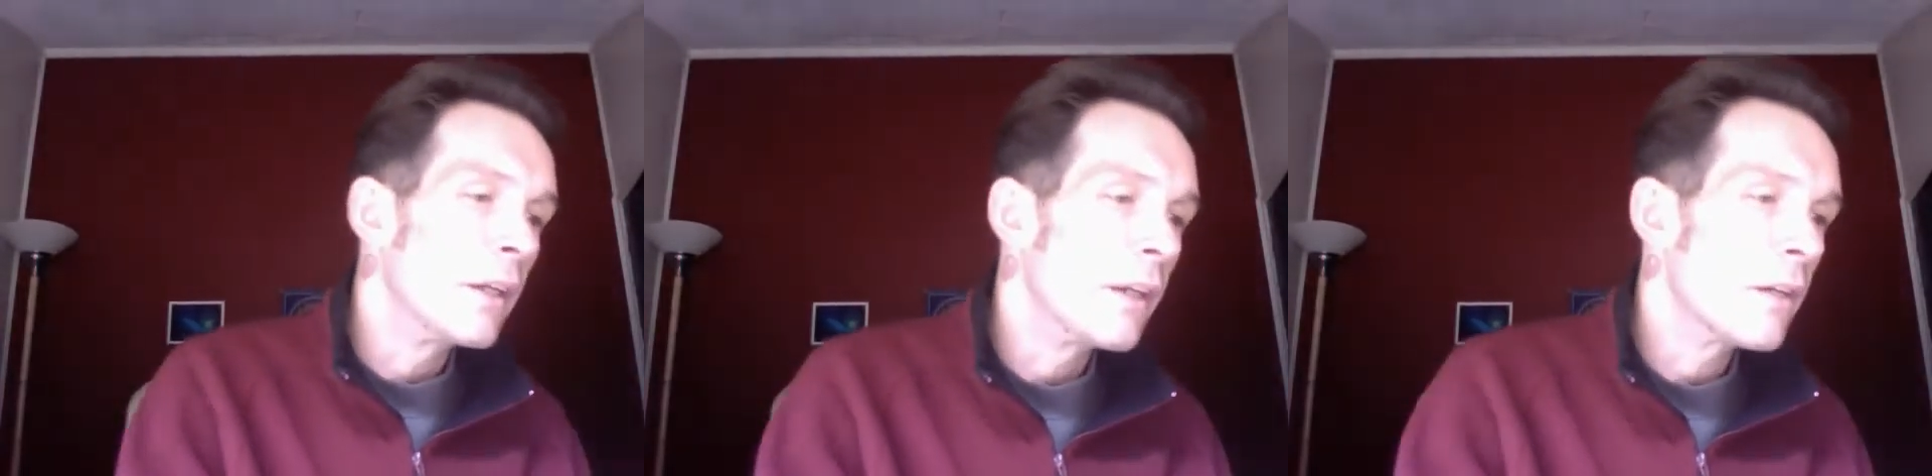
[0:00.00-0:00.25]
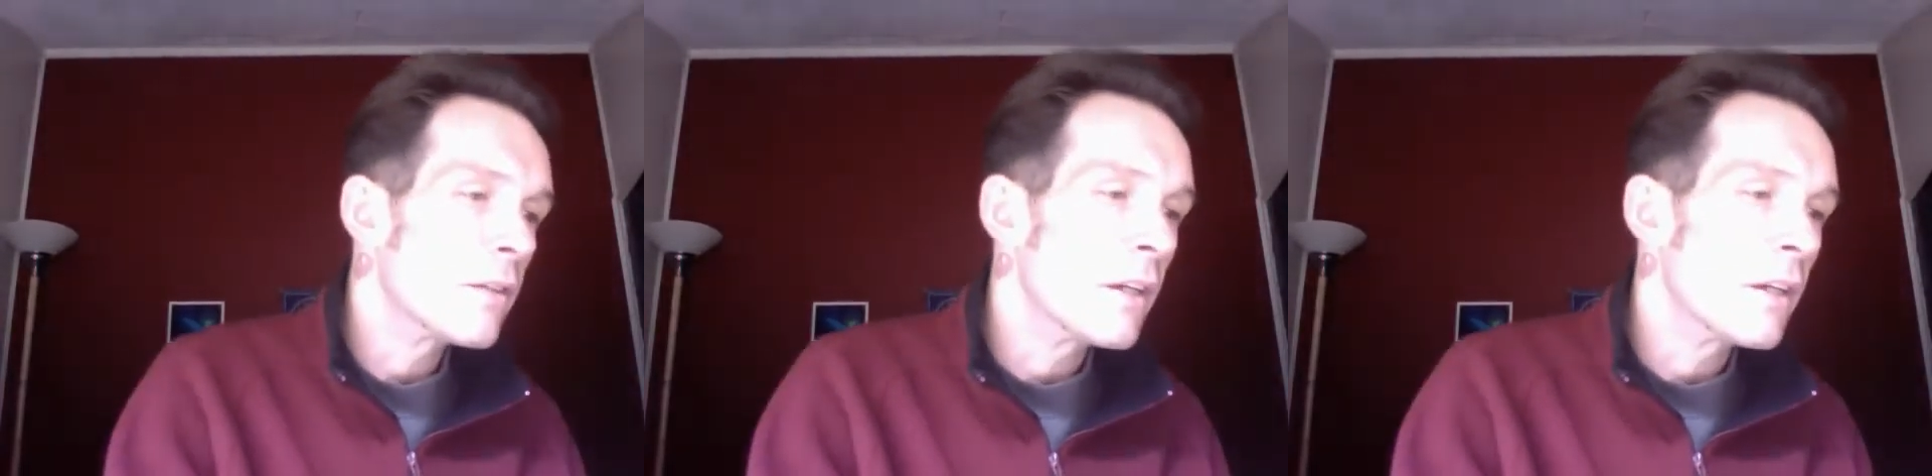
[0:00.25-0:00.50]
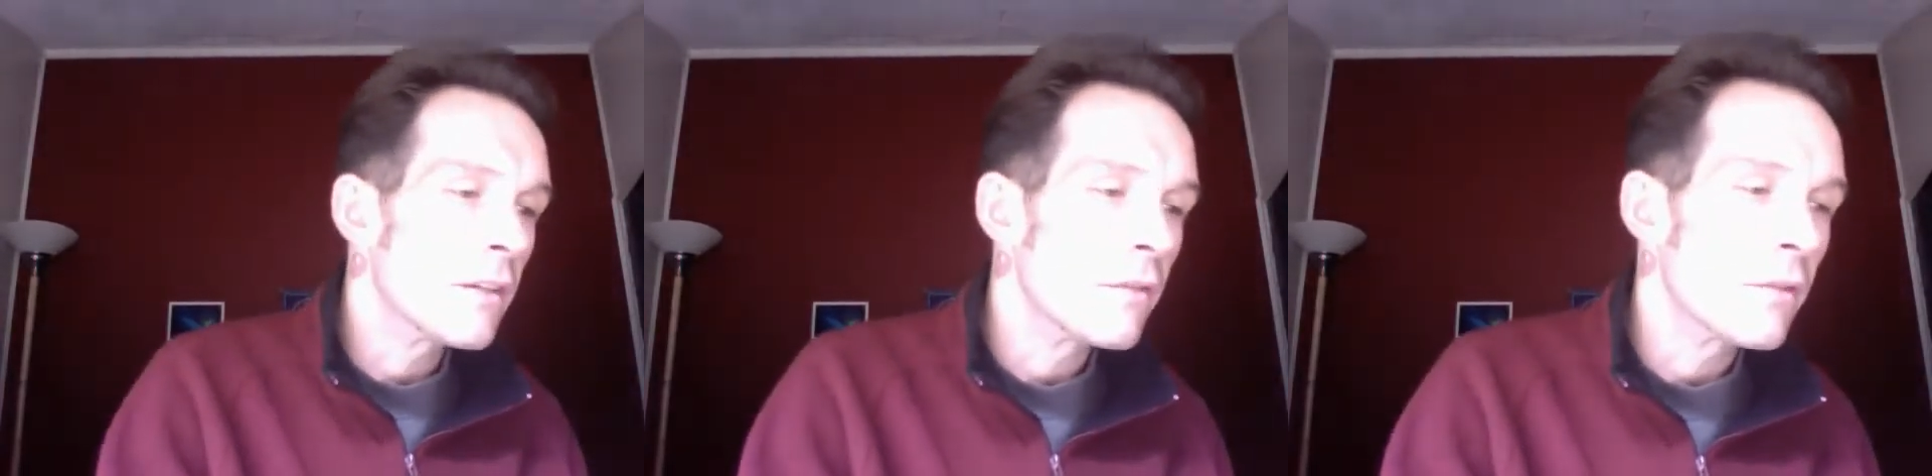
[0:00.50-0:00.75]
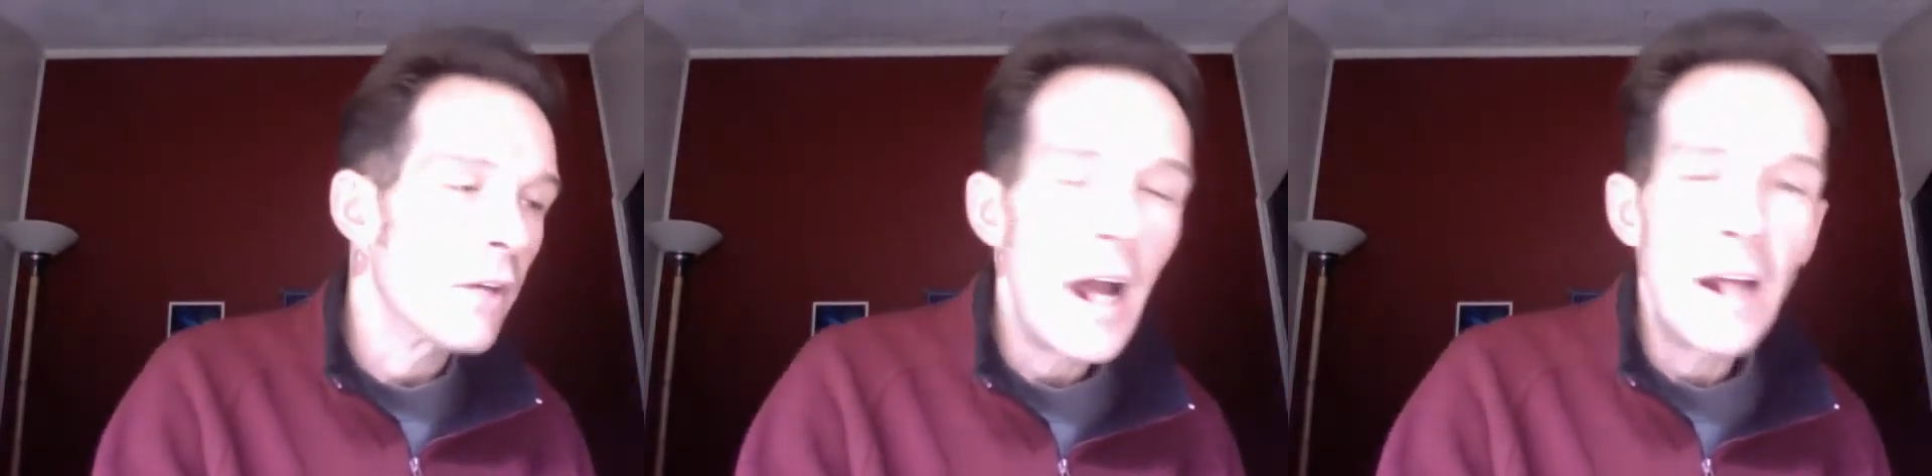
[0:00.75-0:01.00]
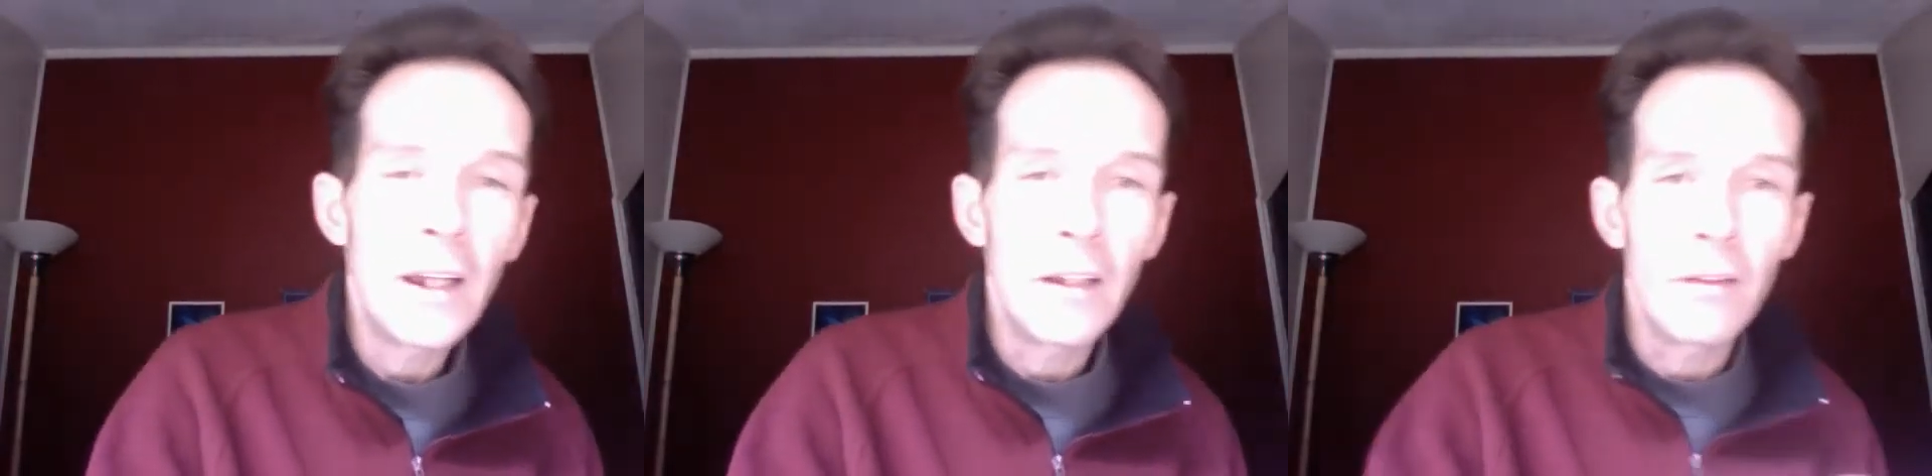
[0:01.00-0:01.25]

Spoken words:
and it's a variety of